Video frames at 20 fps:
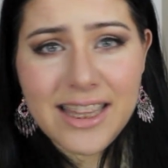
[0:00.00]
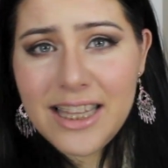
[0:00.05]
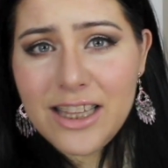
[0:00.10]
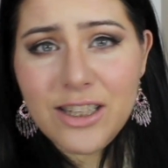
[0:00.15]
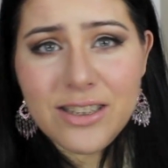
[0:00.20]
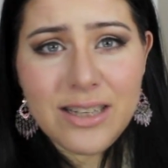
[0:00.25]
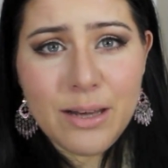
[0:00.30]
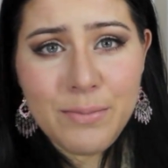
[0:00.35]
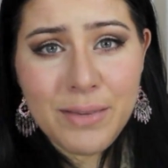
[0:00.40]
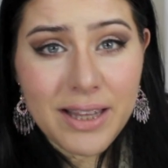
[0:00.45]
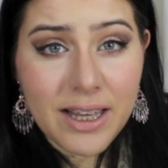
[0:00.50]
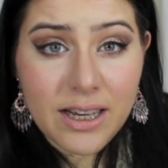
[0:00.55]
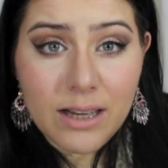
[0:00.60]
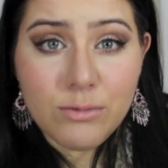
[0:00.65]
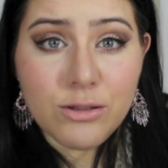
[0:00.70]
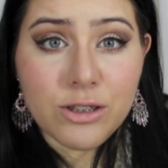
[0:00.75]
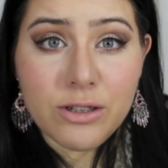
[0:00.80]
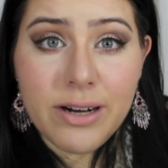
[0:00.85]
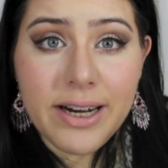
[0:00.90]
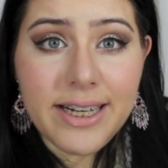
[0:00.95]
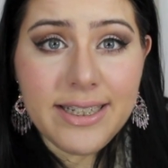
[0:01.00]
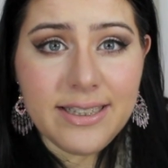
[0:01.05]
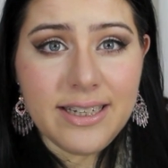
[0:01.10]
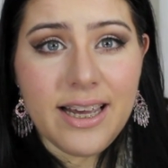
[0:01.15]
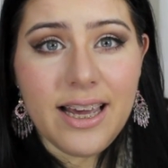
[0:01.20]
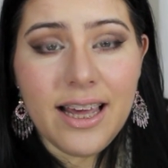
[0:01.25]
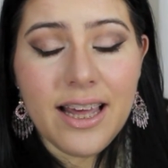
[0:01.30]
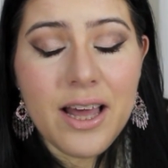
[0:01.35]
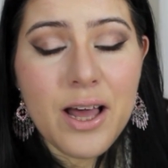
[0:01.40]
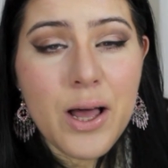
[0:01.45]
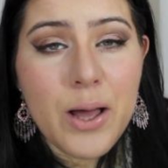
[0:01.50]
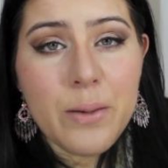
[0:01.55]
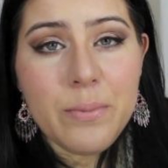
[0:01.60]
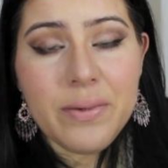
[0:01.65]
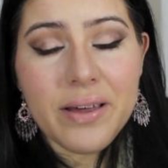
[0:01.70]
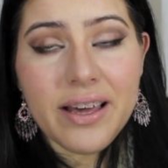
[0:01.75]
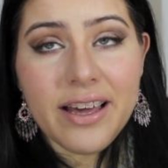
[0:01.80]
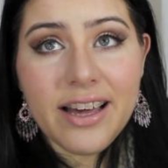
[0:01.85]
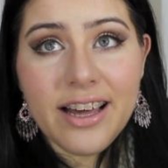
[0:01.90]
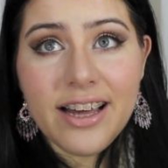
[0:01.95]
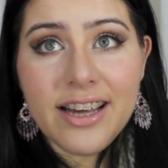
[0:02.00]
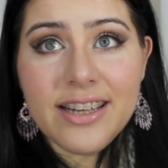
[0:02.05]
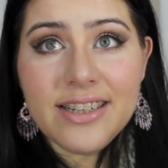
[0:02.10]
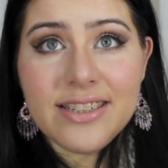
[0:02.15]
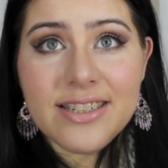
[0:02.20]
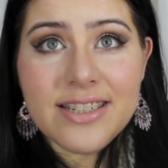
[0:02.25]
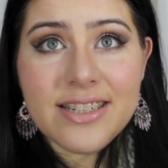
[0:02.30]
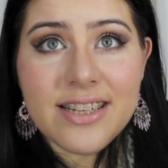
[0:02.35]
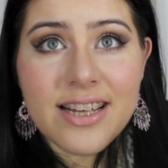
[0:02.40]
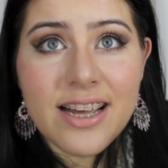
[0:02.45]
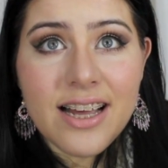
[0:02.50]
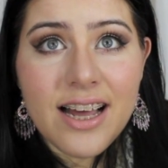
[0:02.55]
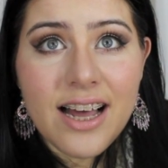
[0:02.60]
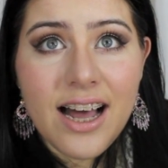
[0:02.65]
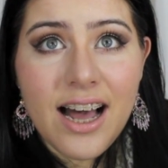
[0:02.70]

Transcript: They looked at me like I was crazy, because